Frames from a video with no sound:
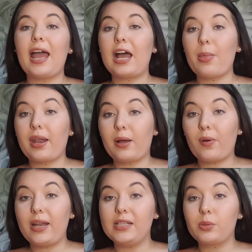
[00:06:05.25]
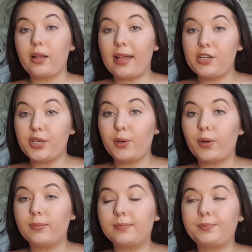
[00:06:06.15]
and then I went into an electric
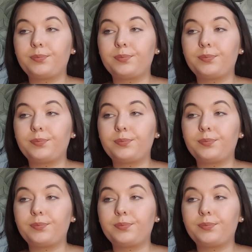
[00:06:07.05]
one.